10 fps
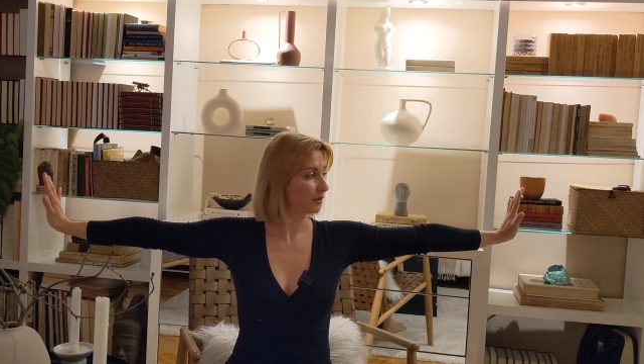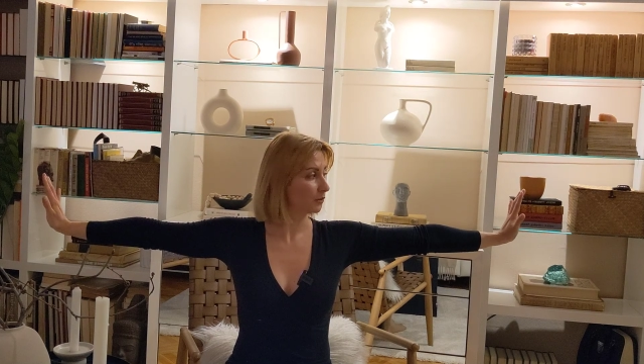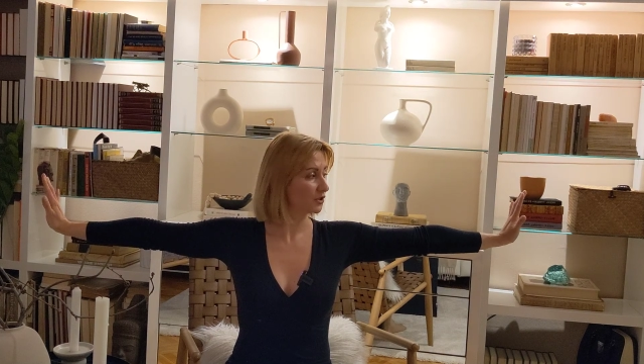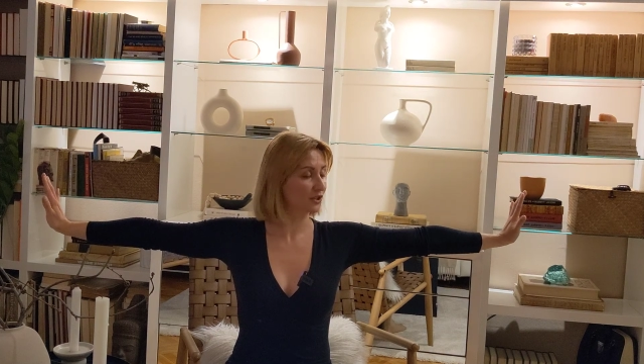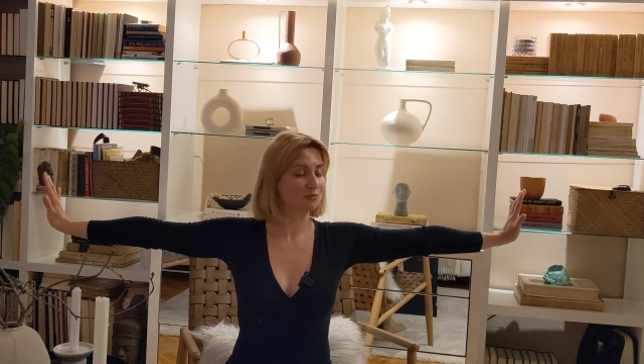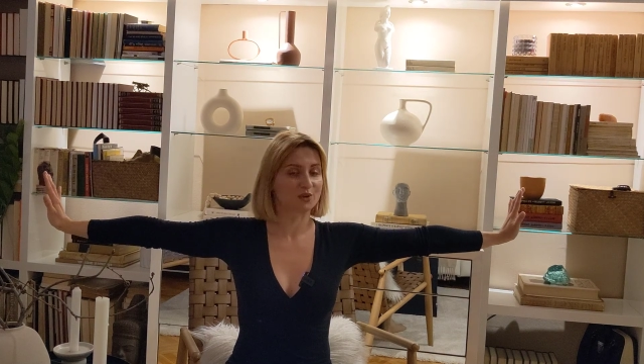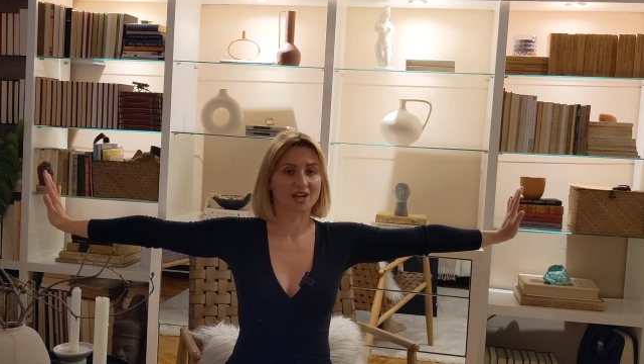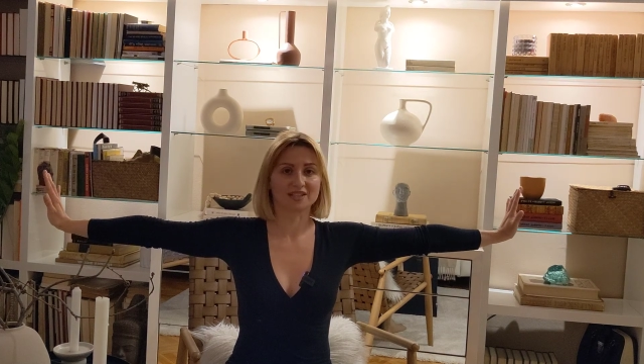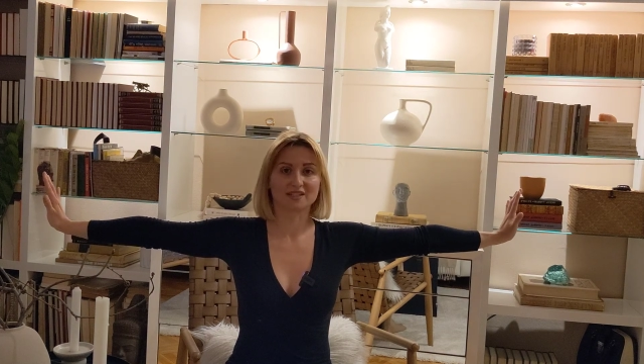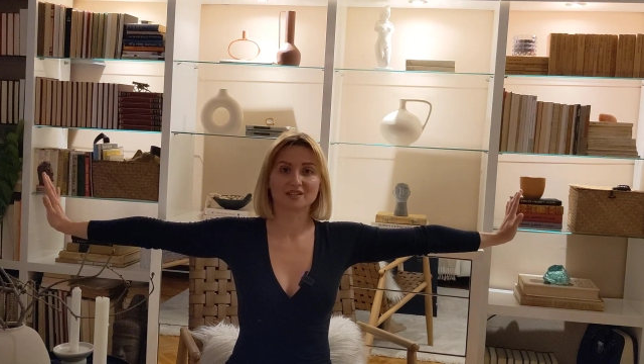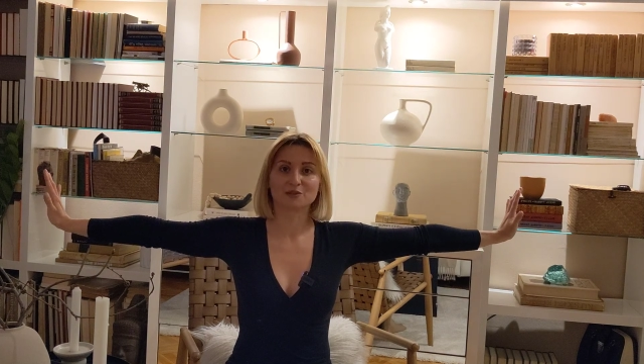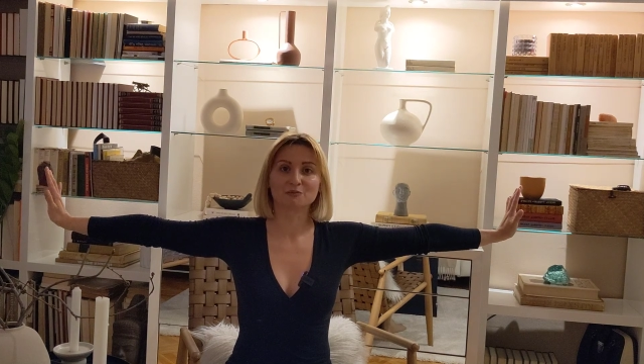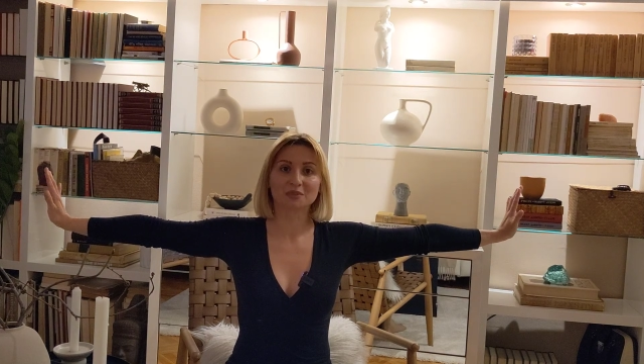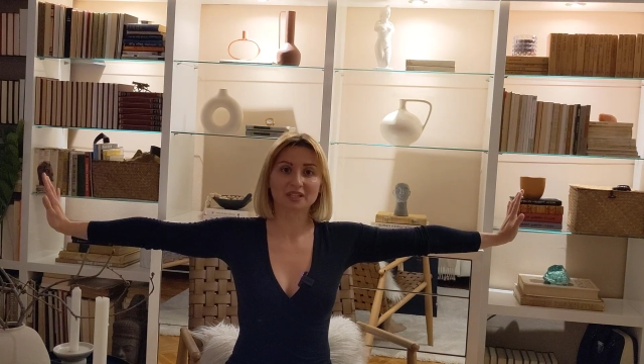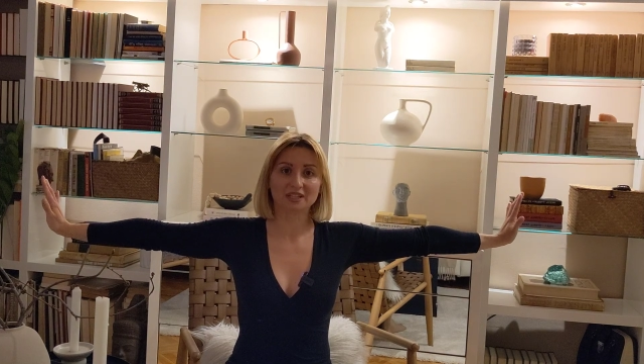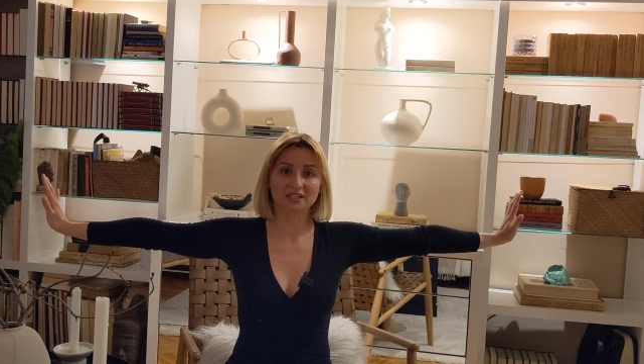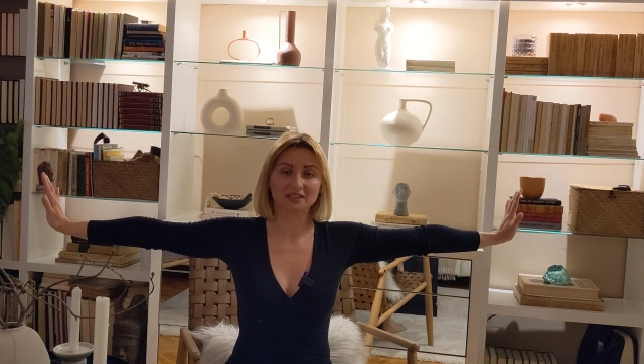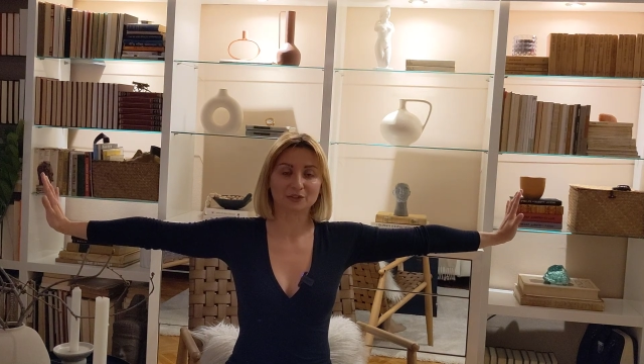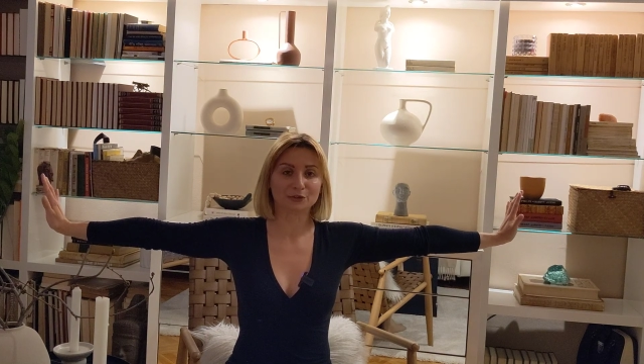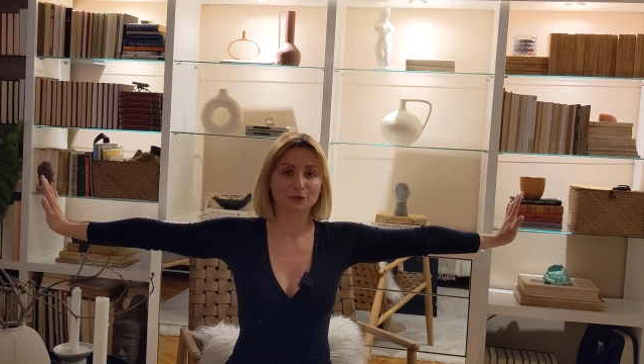which comprises the
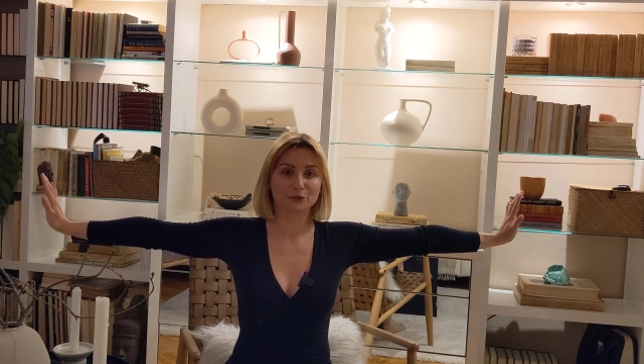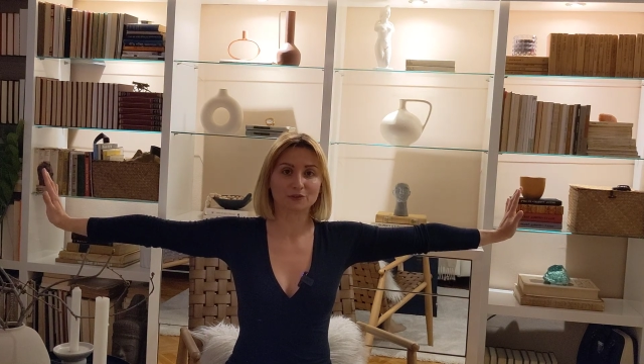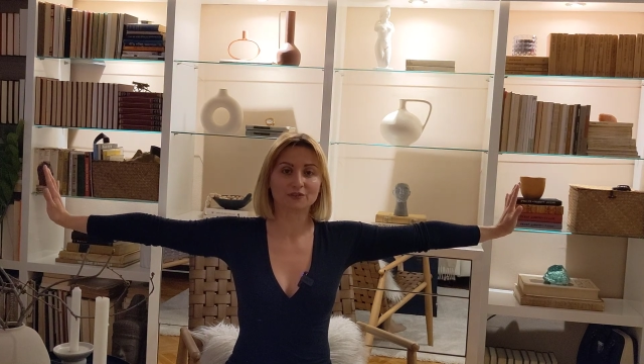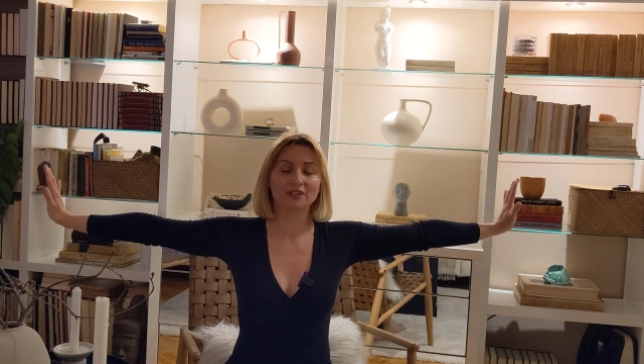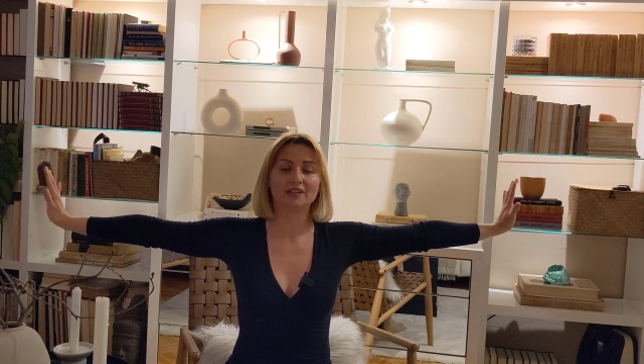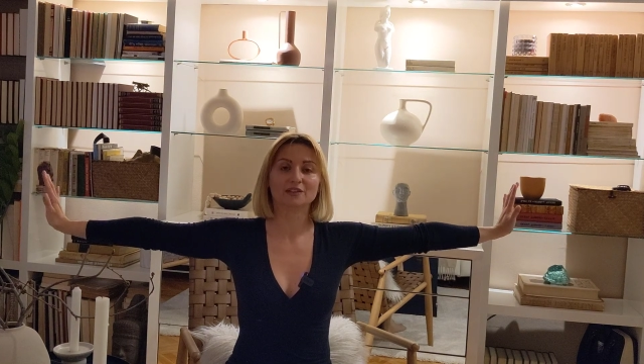median nerve,